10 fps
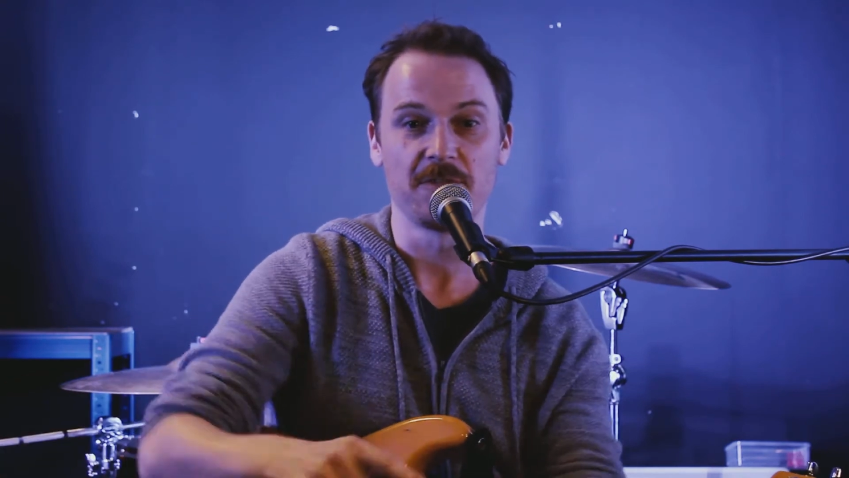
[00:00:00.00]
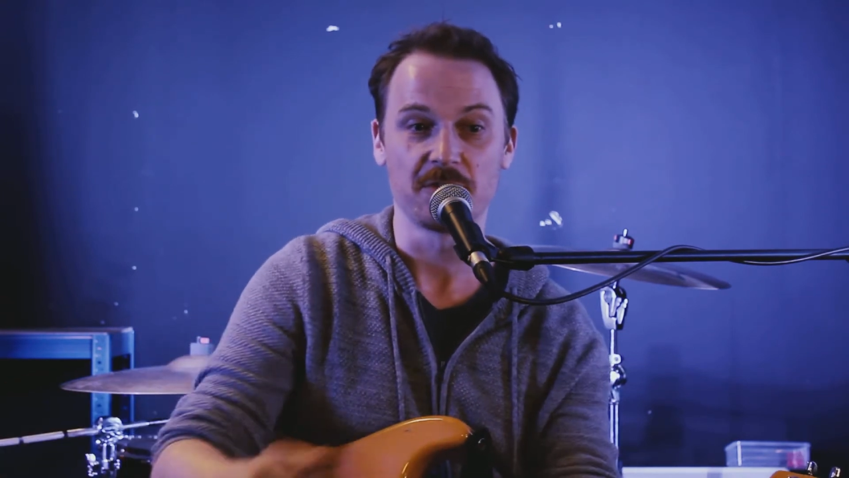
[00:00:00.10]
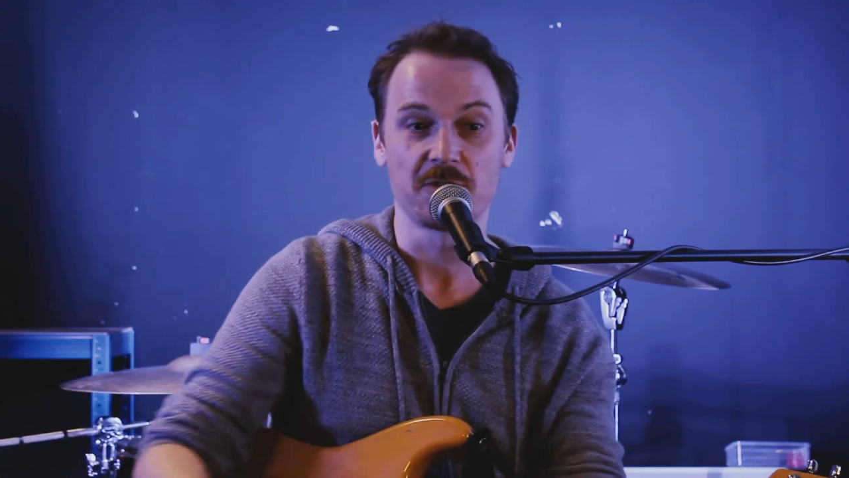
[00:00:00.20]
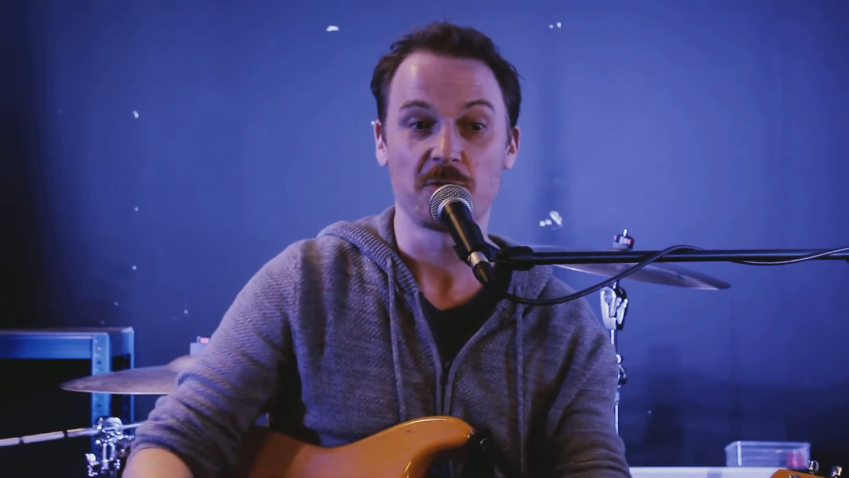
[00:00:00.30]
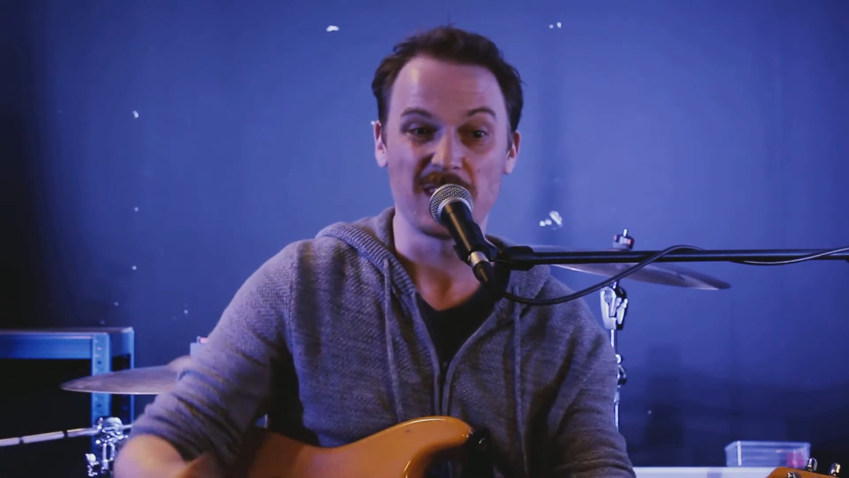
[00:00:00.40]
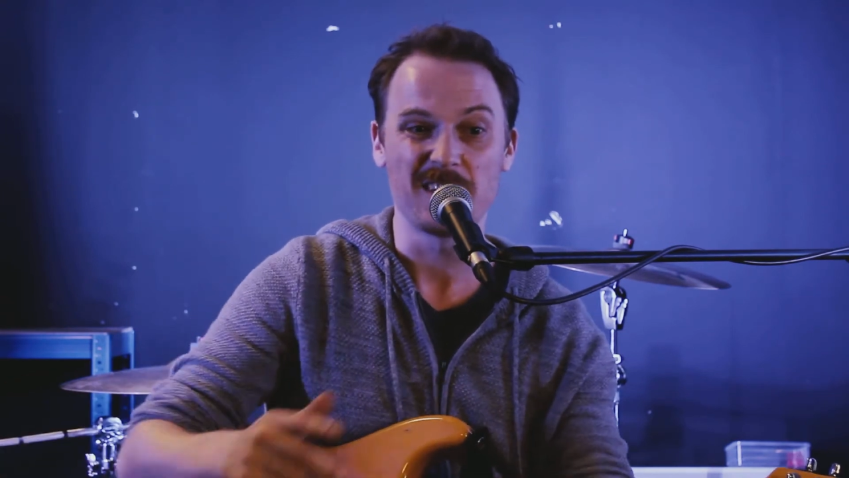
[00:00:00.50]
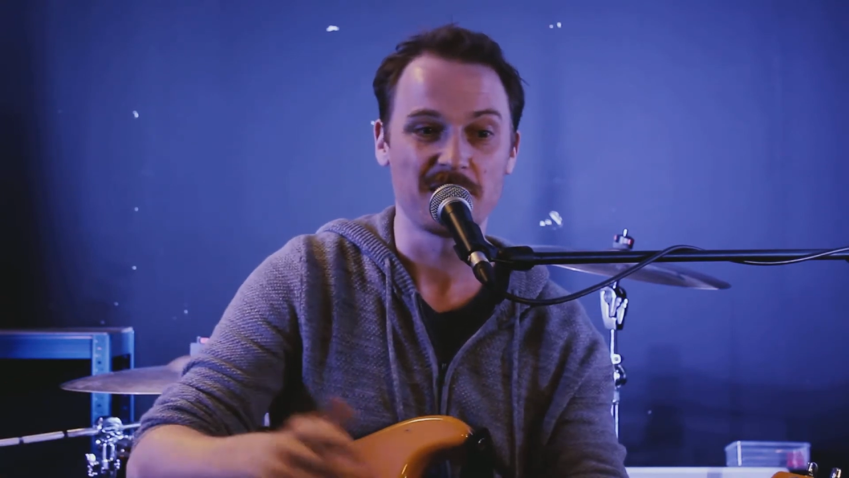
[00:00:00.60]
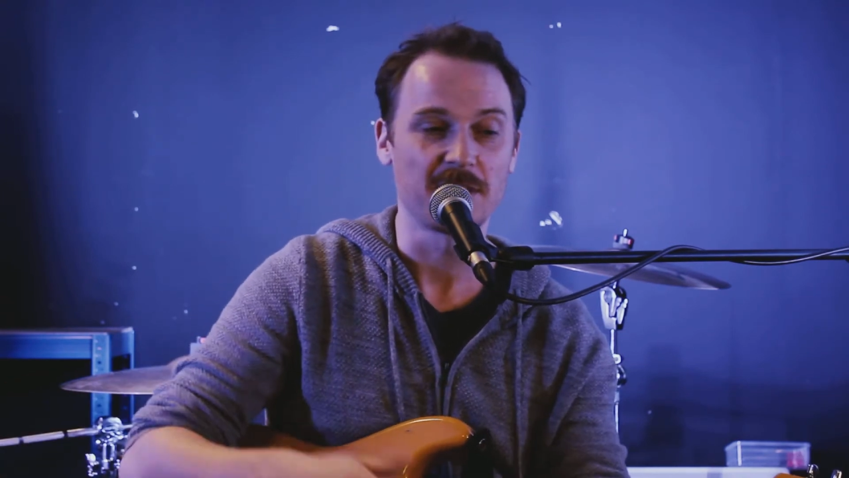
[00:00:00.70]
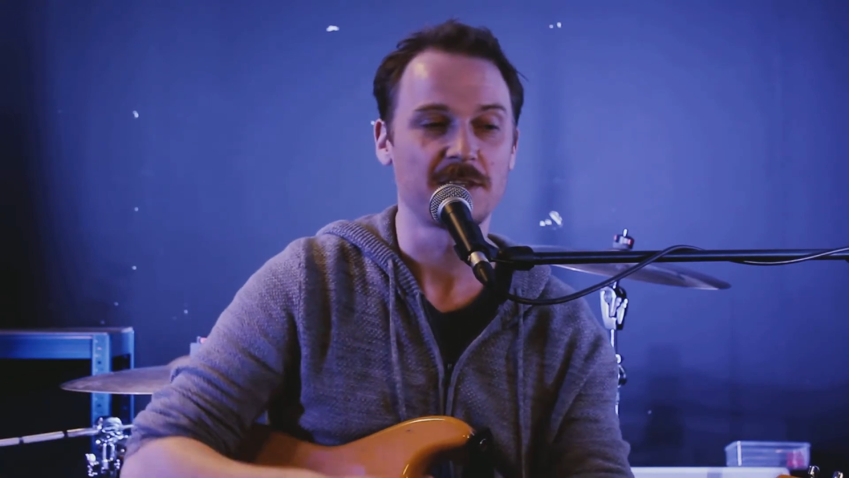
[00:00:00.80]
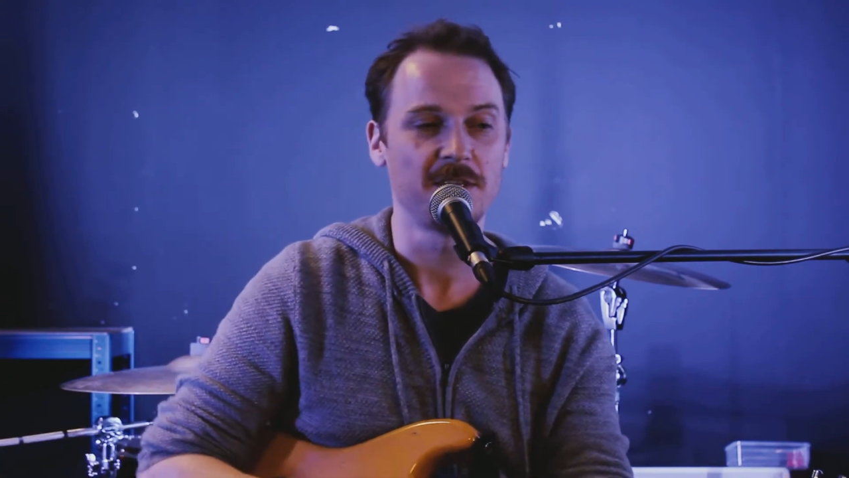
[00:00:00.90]
you've got 20
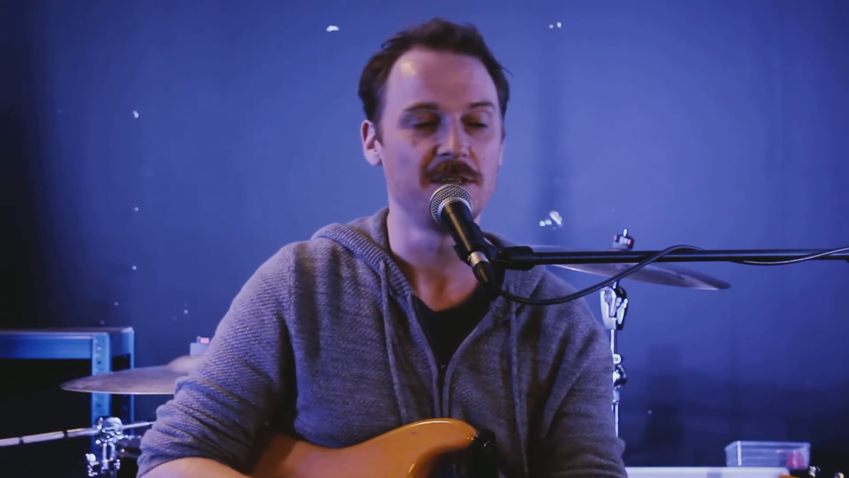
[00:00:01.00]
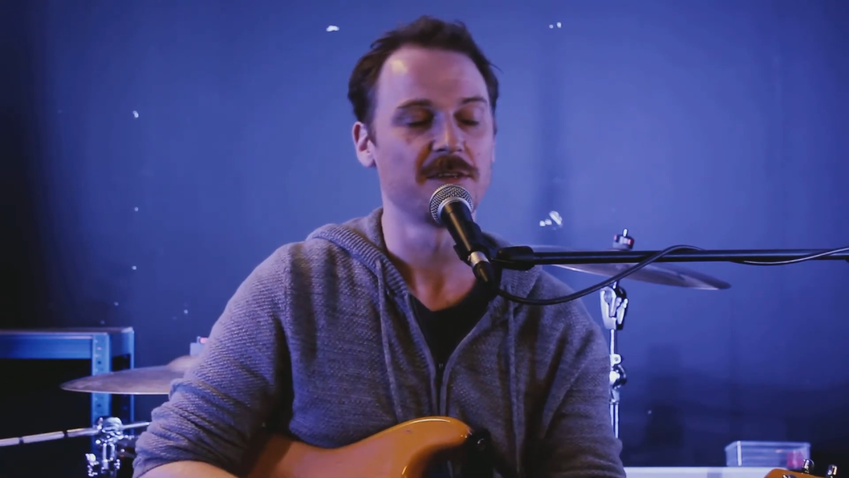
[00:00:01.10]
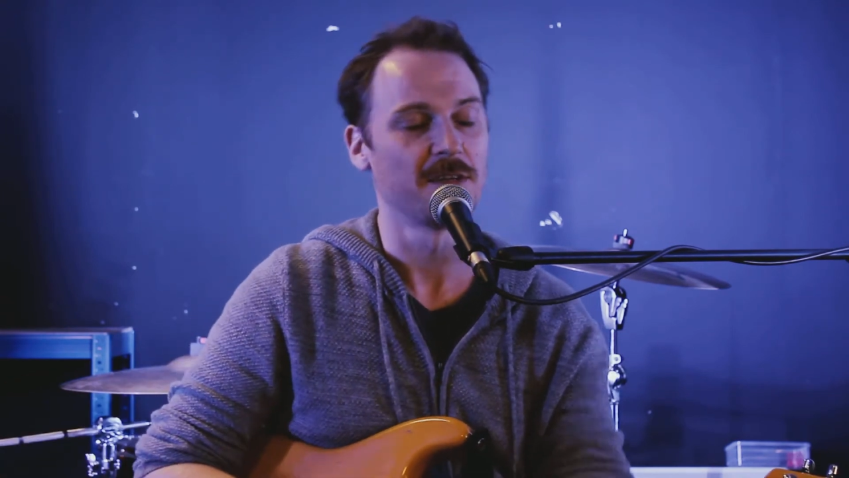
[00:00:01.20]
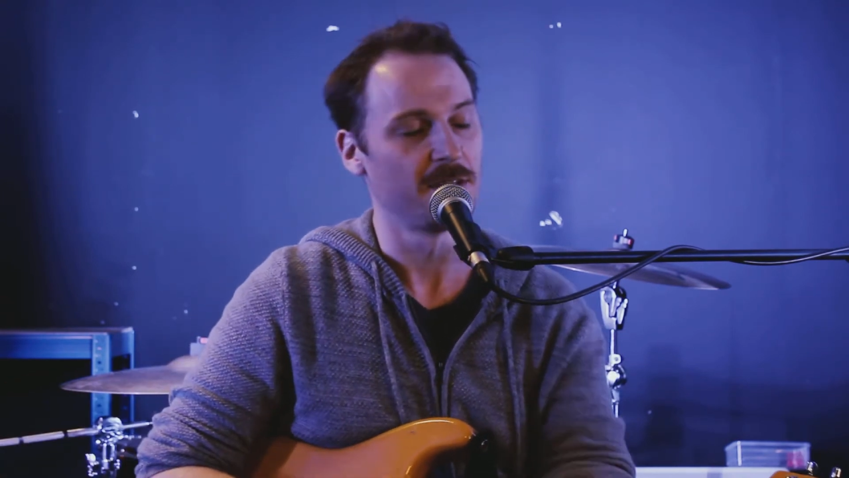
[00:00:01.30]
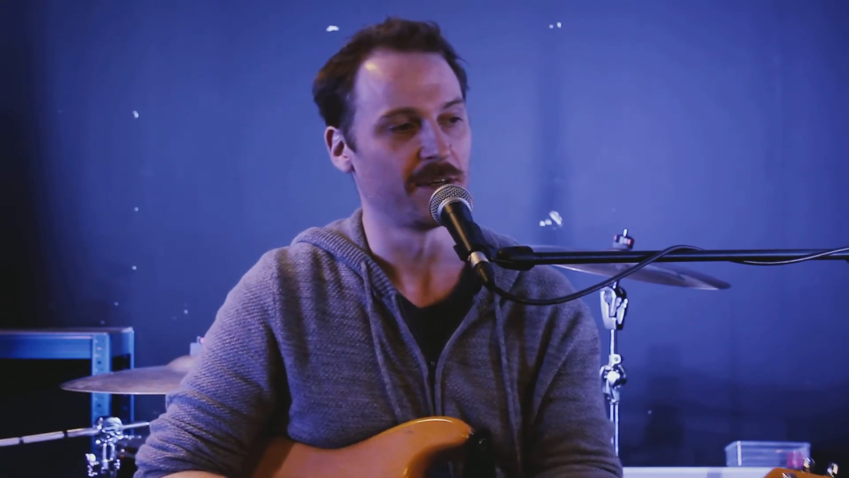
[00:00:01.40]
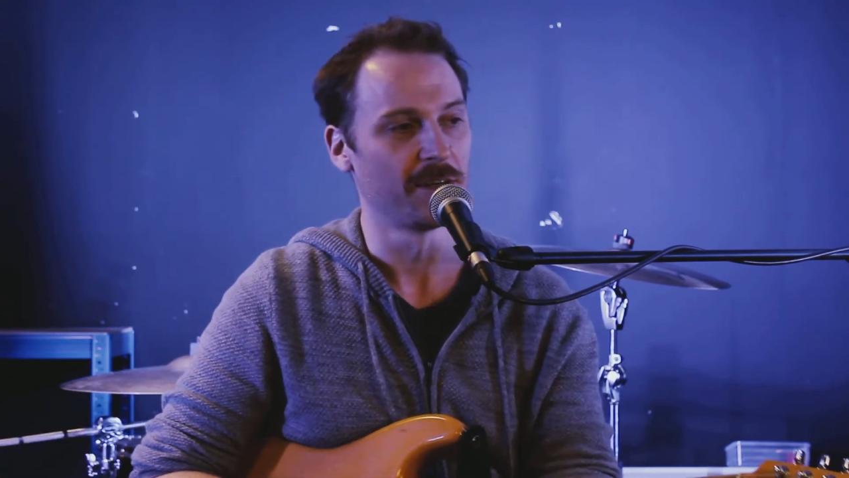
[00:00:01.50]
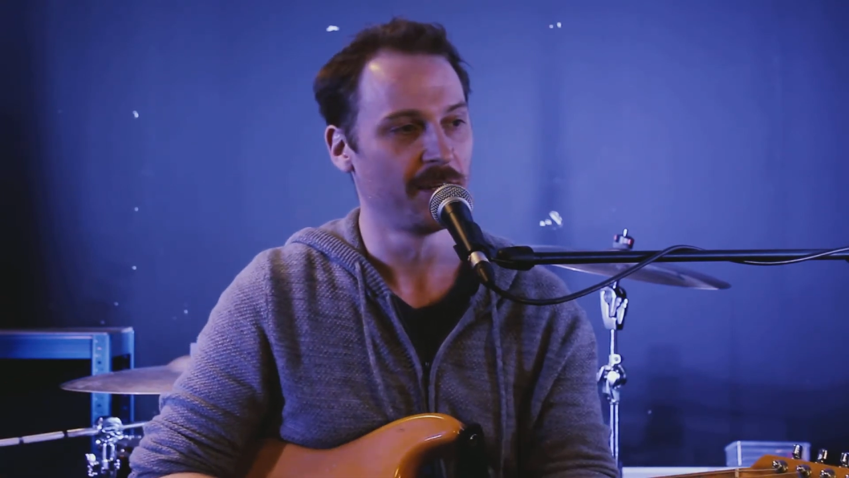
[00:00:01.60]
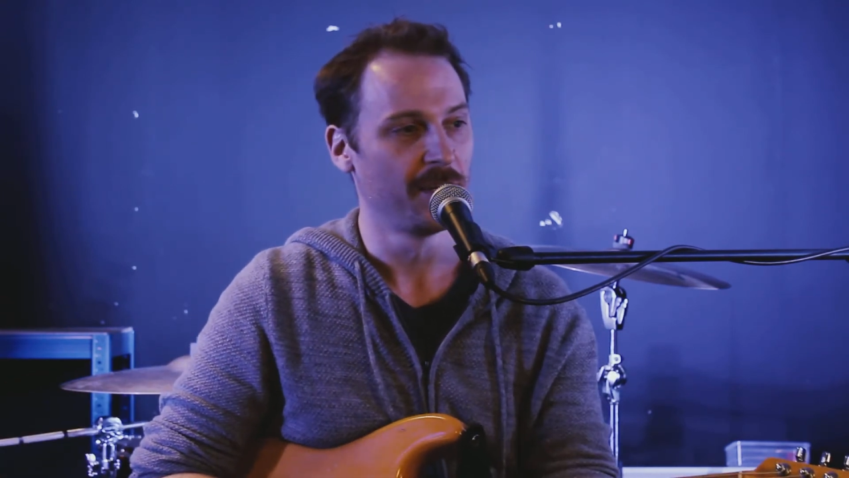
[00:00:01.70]
sixteenths in there.